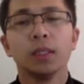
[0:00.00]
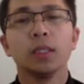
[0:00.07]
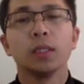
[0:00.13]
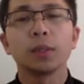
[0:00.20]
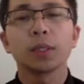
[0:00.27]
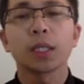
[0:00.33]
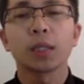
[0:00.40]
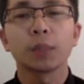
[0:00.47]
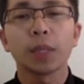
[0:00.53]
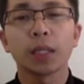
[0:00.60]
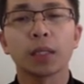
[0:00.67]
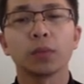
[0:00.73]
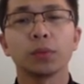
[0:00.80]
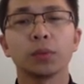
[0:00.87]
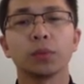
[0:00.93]
We
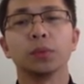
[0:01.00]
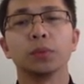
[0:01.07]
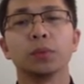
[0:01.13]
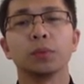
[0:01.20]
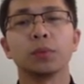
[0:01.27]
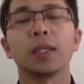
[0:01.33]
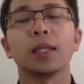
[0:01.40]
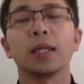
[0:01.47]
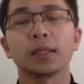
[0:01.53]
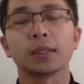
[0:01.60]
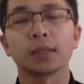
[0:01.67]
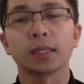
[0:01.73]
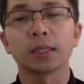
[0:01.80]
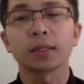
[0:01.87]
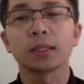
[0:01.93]
compare Ludo with
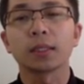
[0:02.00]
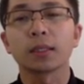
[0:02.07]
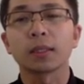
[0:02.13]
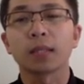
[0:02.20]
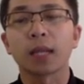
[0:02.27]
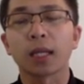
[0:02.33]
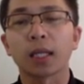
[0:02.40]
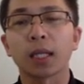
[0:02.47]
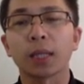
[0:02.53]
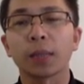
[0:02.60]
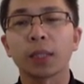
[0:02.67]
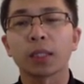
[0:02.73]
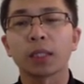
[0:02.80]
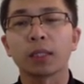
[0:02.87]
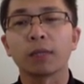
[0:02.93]
existing
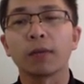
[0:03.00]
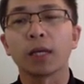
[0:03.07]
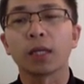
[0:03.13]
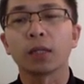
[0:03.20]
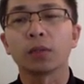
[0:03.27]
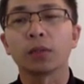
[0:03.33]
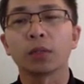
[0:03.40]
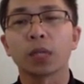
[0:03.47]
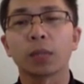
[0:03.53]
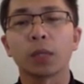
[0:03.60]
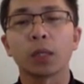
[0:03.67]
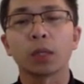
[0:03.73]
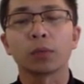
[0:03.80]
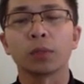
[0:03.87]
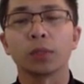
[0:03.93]
dynamic key value lookup
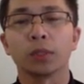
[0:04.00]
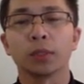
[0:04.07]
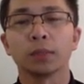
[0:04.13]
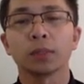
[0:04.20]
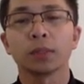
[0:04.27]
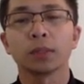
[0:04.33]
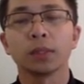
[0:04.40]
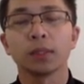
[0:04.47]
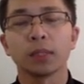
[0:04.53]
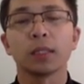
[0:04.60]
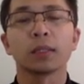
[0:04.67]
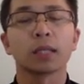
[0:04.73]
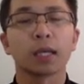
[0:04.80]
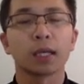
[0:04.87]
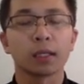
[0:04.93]
algorithms
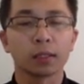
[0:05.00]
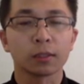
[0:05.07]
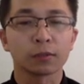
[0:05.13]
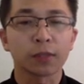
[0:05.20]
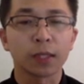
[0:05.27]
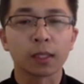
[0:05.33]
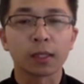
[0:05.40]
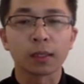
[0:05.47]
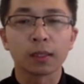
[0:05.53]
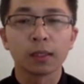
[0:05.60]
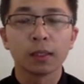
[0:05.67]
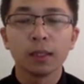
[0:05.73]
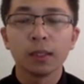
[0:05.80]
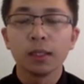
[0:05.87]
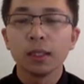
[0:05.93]
and get this figure.
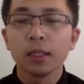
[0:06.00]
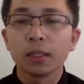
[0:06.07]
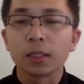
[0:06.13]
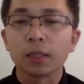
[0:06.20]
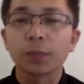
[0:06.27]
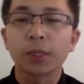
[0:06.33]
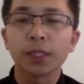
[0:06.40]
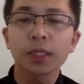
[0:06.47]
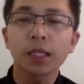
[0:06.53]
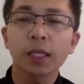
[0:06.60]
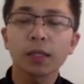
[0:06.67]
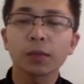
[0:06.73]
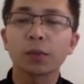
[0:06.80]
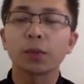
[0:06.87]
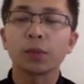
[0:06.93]
The
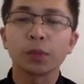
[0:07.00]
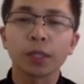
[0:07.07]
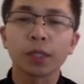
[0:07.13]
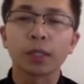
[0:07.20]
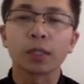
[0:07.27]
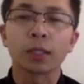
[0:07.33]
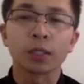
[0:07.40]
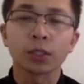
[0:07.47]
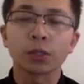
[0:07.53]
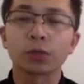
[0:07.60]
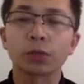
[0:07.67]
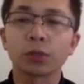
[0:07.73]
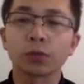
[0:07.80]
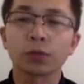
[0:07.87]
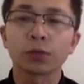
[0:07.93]
PK cuckoo here is
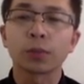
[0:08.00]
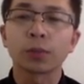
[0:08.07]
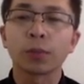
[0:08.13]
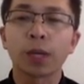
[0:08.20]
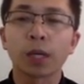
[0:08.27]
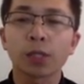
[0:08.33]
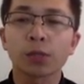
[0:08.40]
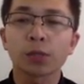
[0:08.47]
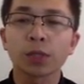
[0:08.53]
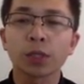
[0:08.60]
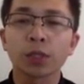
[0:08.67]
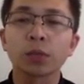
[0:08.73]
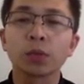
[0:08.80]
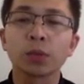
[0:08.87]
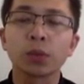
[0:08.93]
short for partial
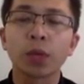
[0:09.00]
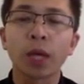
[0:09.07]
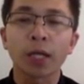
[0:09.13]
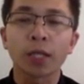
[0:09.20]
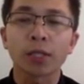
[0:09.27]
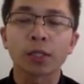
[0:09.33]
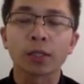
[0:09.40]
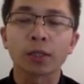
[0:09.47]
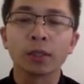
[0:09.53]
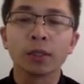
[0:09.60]
key cuckoo hashing.